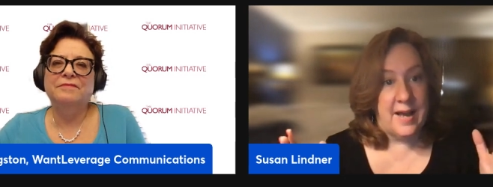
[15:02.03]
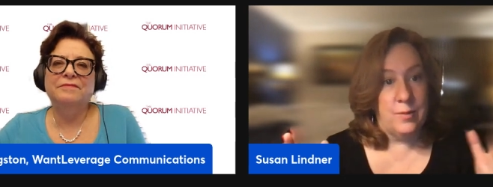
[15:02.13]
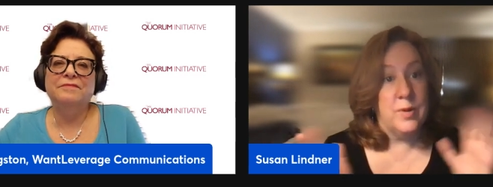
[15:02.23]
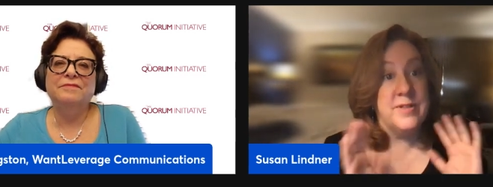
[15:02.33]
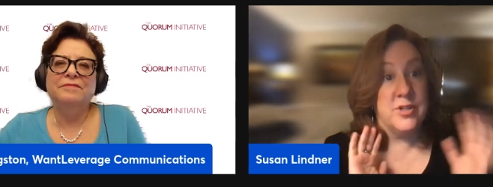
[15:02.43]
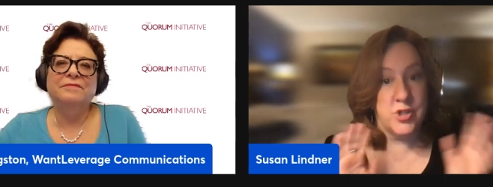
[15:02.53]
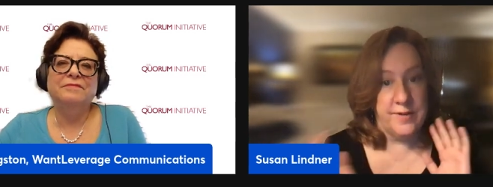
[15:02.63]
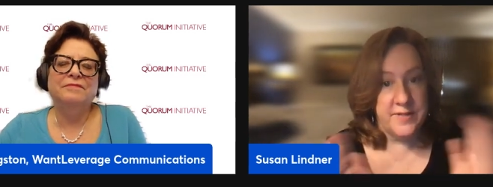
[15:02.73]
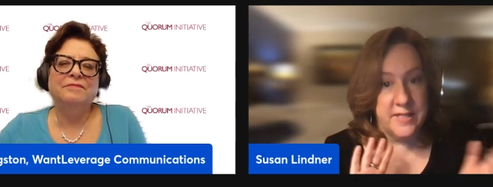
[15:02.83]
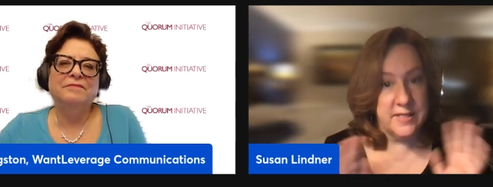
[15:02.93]
Speaker 1: what the
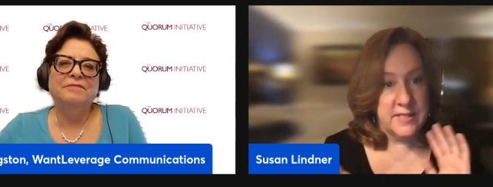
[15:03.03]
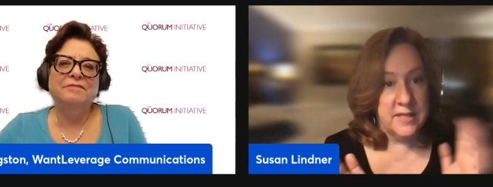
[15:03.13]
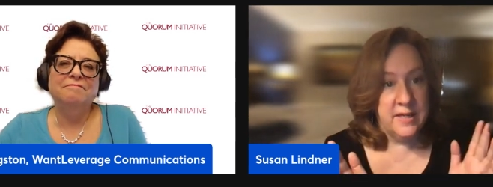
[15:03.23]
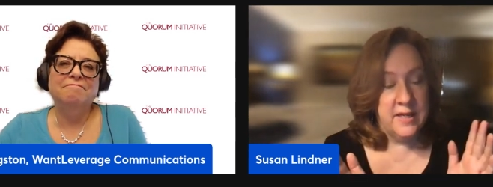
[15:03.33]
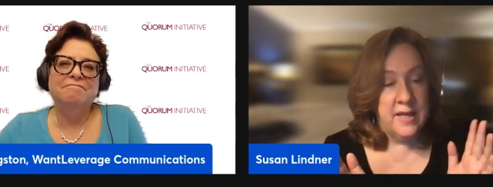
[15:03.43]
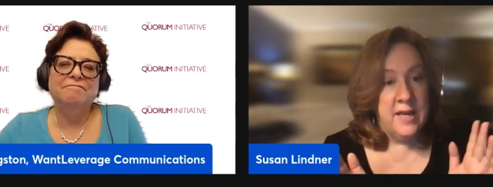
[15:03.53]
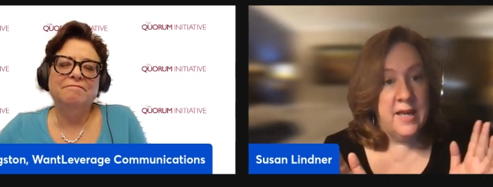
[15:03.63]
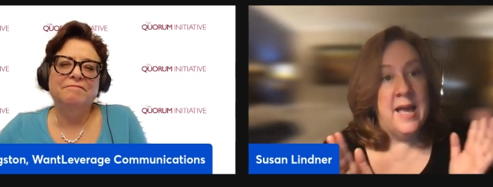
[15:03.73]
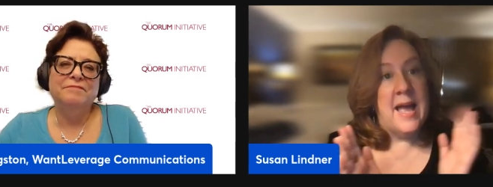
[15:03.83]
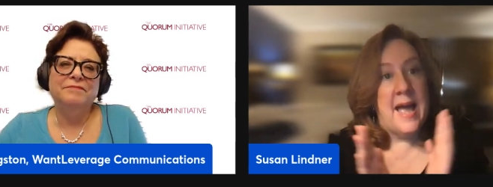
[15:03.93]
shift is
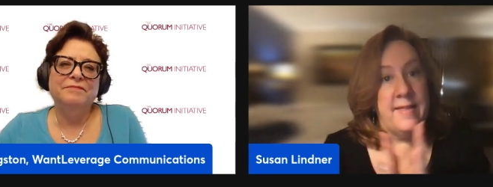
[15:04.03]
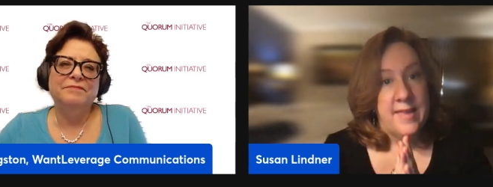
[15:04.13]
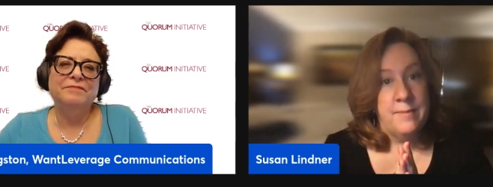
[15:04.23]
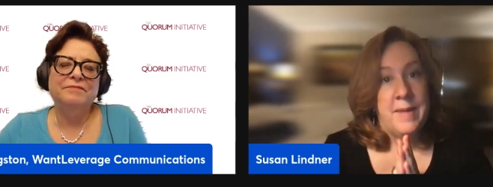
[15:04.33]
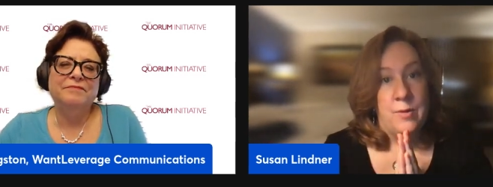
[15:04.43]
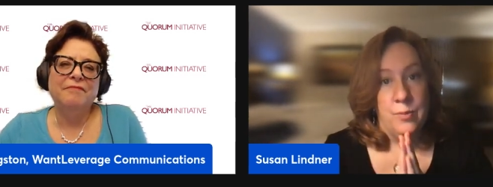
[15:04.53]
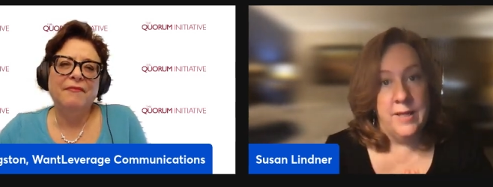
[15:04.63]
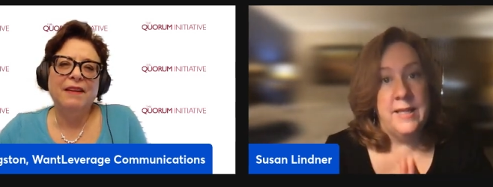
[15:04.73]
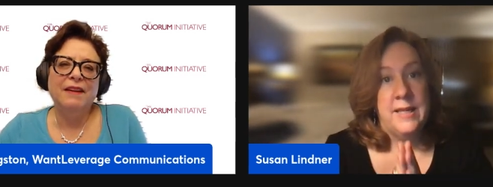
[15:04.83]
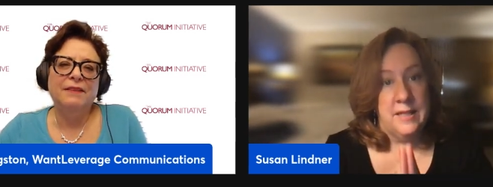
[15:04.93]
and then make
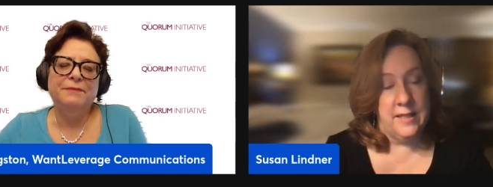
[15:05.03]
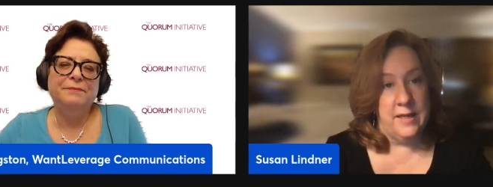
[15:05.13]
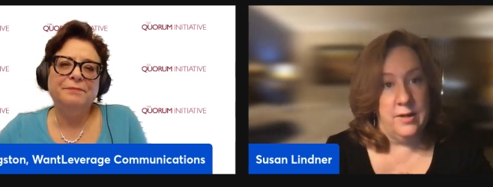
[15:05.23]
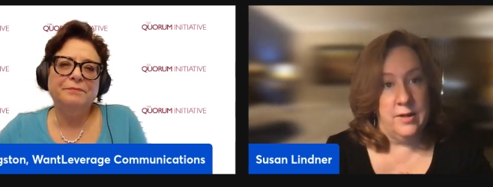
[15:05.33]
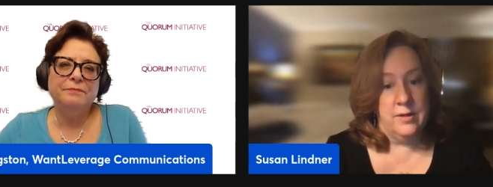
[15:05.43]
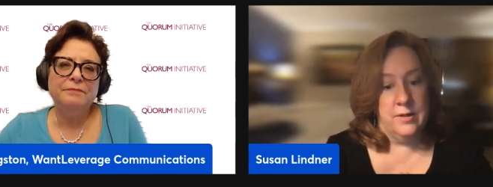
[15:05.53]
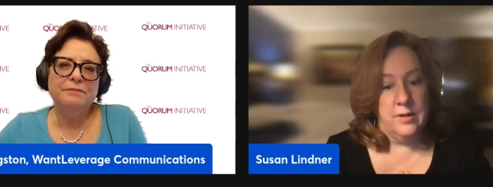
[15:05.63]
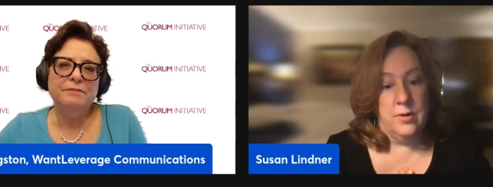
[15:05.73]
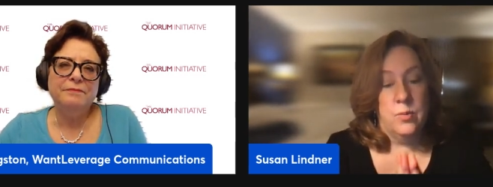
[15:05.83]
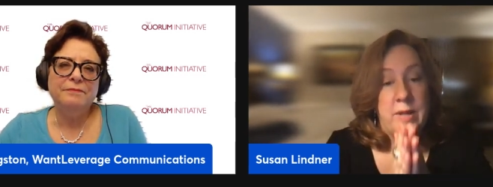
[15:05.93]
really clear
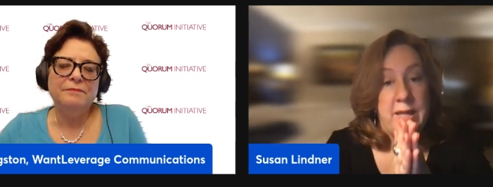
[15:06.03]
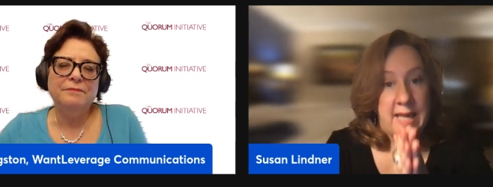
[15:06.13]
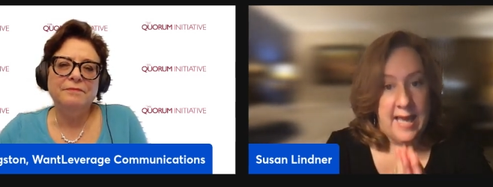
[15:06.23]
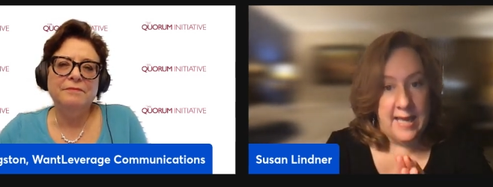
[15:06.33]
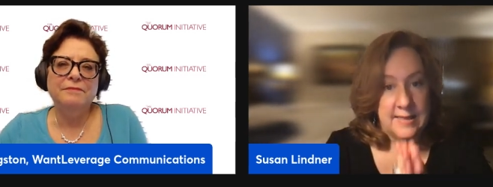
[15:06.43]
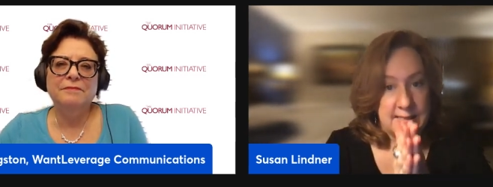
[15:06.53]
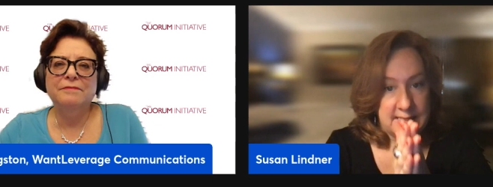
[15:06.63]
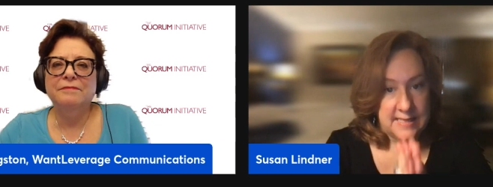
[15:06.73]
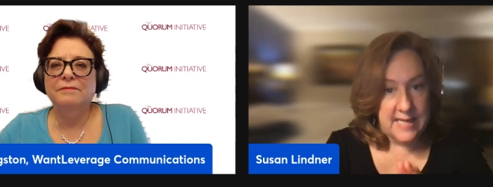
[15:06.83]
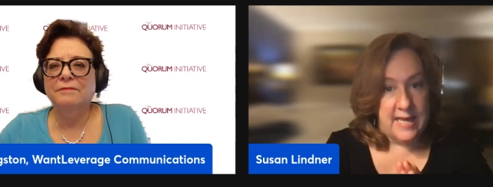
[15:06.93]
we can't
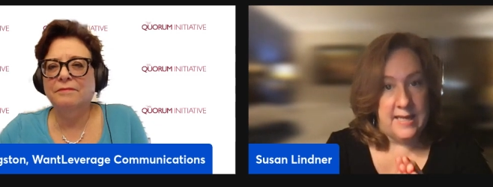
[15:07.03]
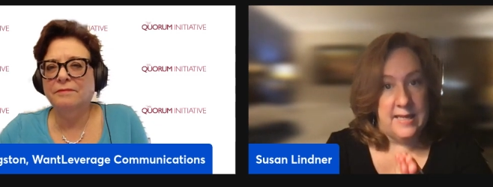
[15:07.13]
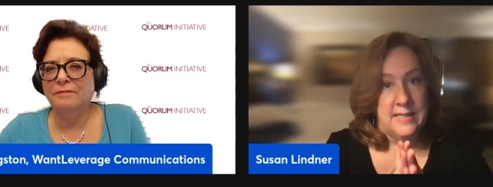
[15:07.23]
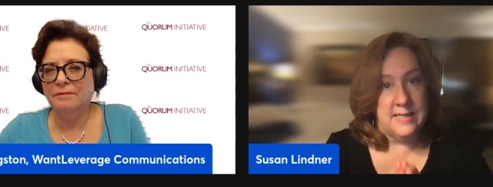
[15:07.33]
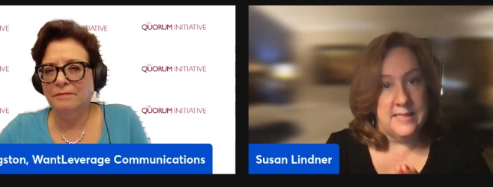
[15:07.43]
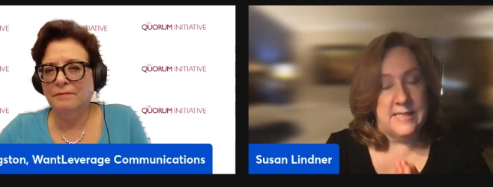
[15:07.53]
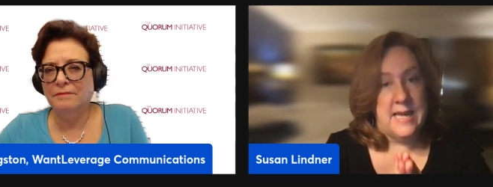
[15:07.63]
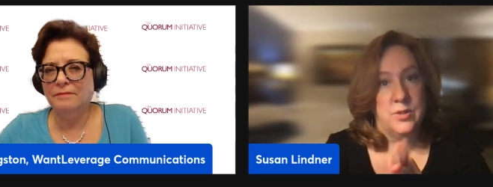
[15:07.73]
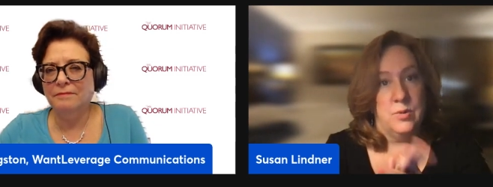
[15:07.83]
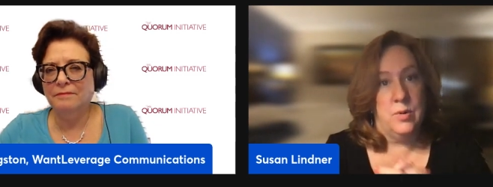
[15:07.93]
stay in the
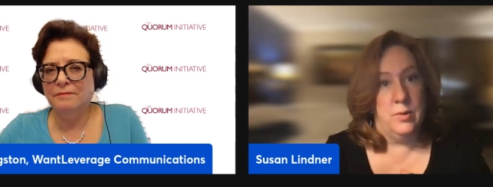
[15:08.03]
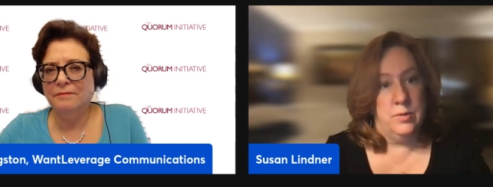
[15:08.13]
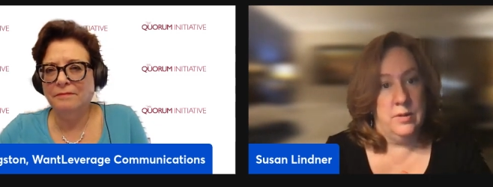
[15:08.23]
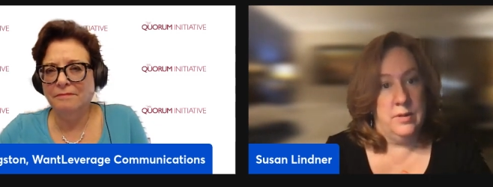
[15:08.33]
status quo.